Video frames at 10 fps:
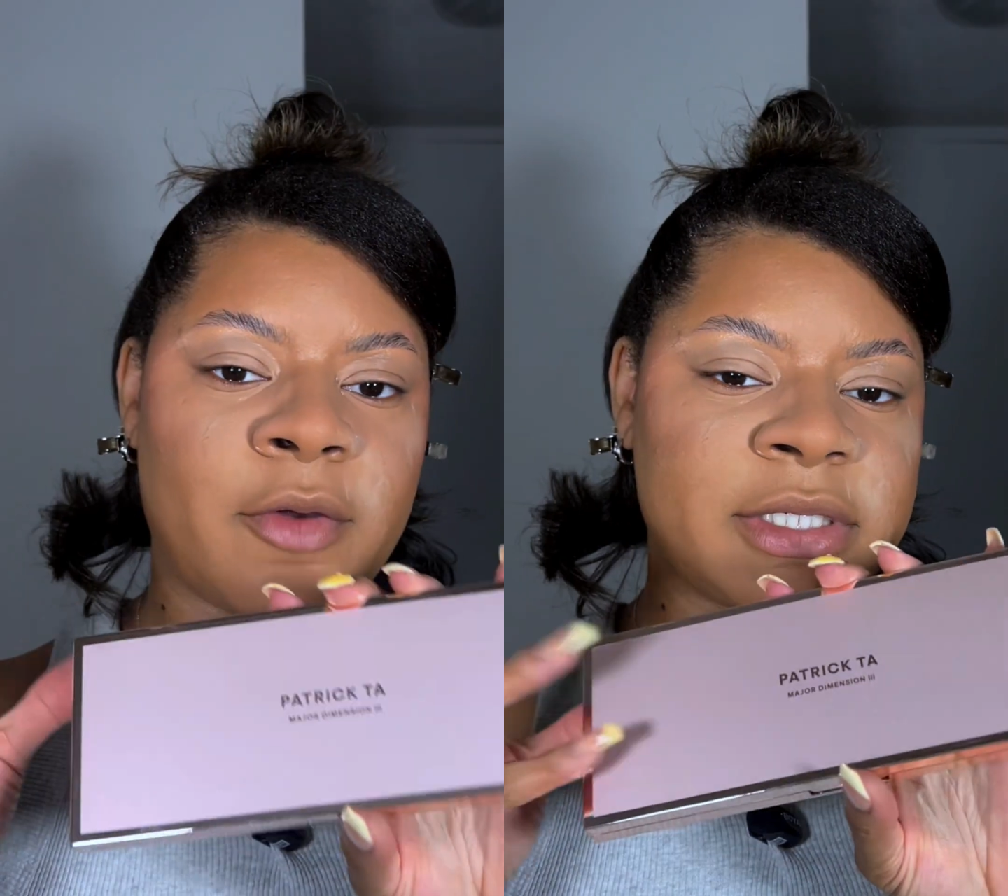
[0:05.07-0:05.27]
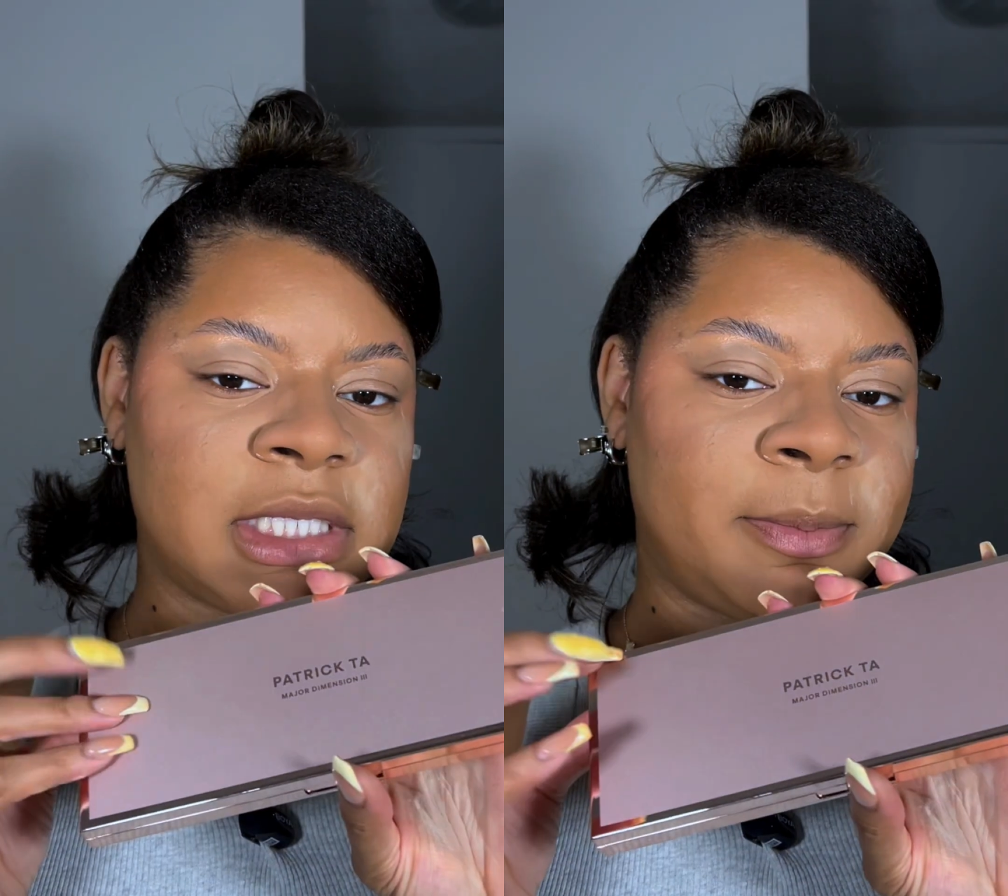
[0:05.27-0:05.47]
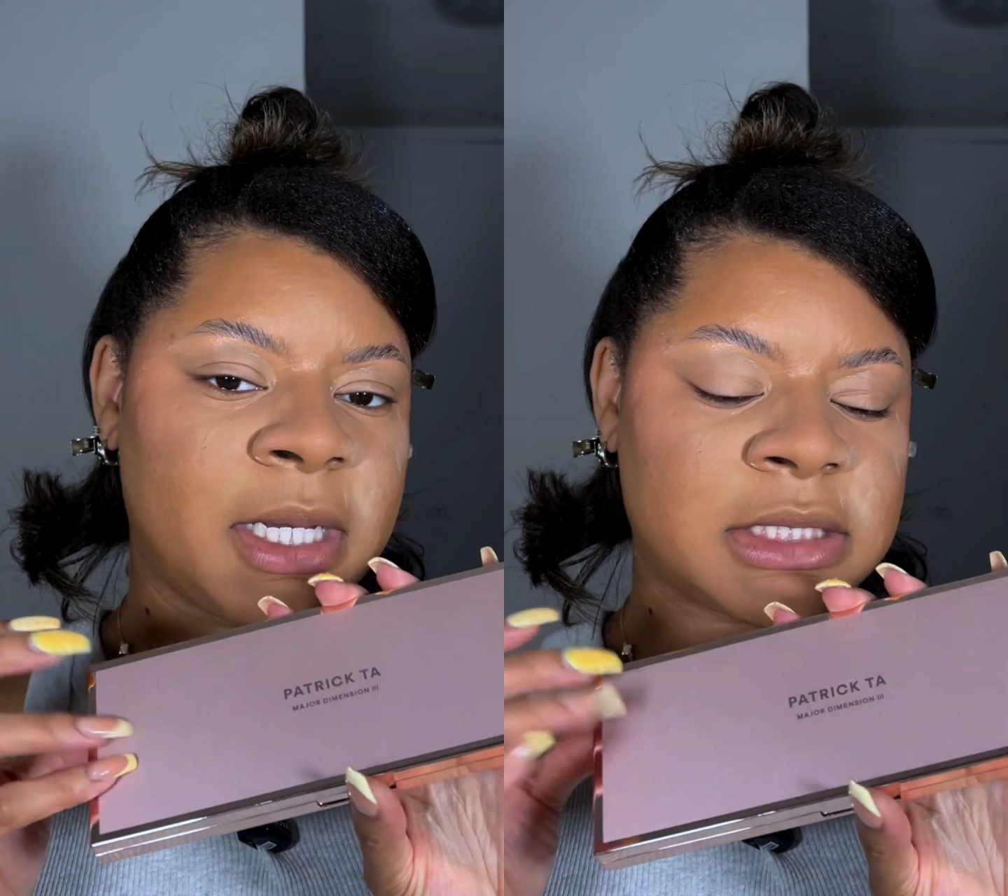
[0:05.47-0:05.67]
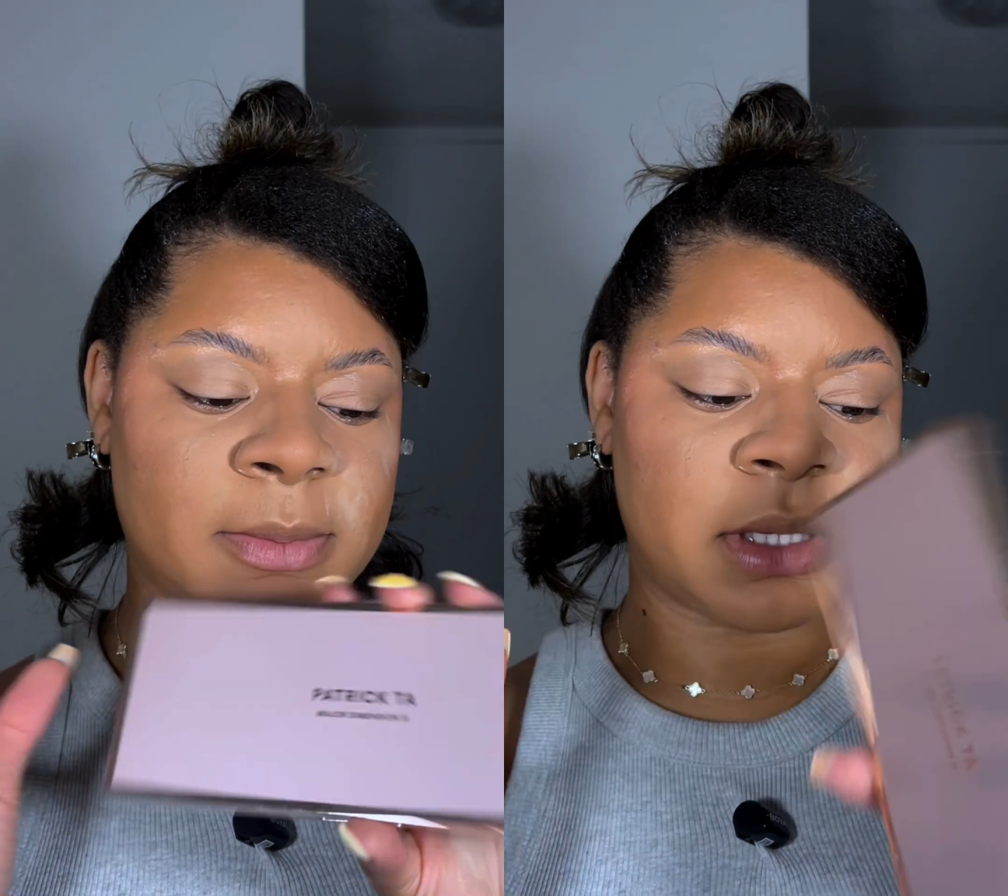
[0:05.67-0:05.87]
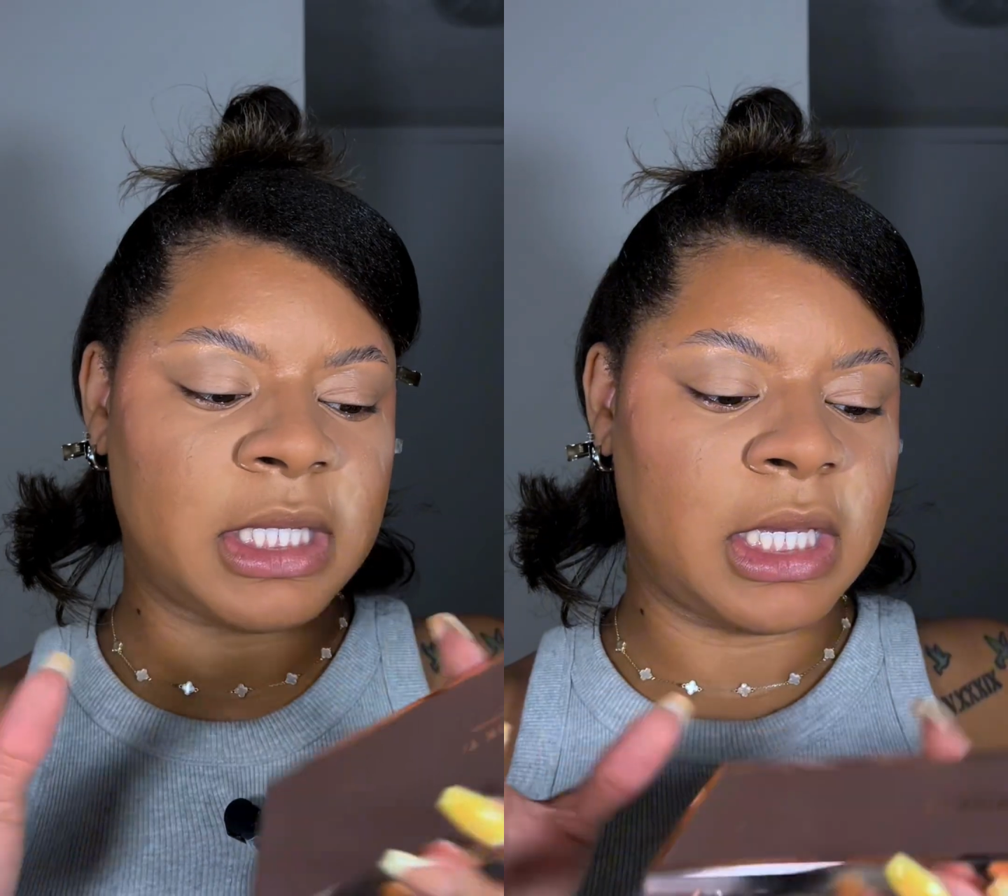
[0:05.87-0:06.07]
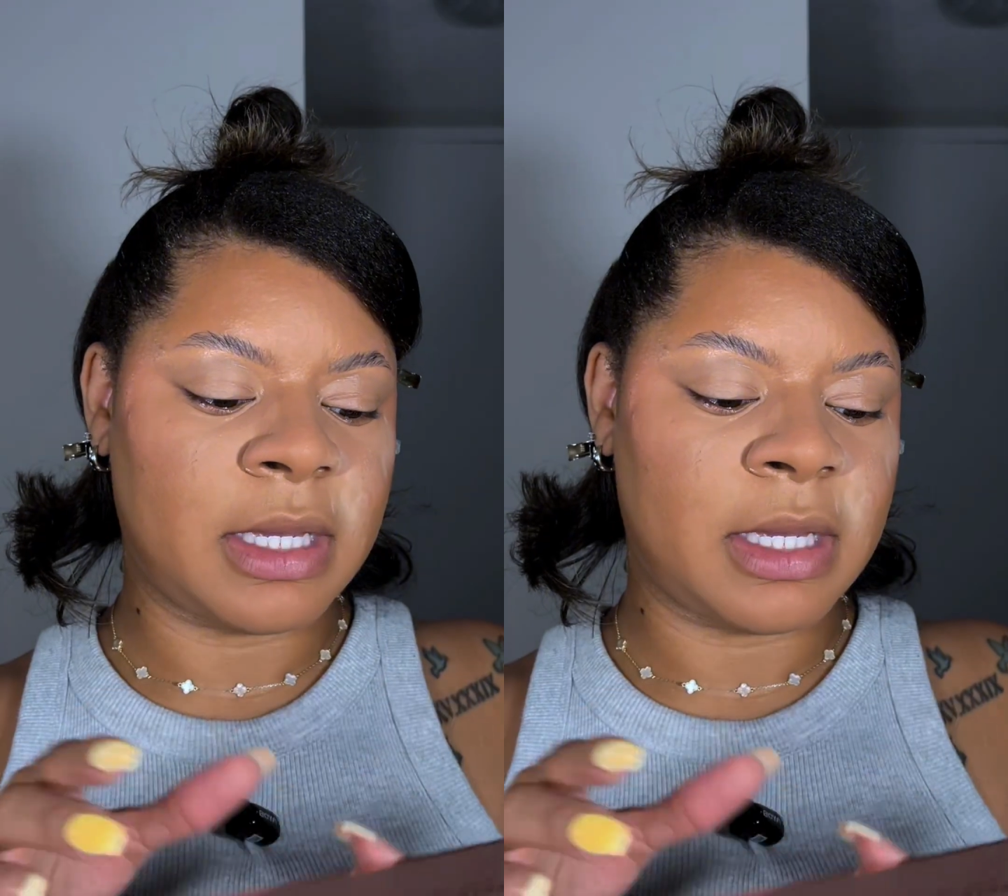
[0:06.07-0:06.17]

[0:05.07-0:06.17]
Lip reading: I recently picked up the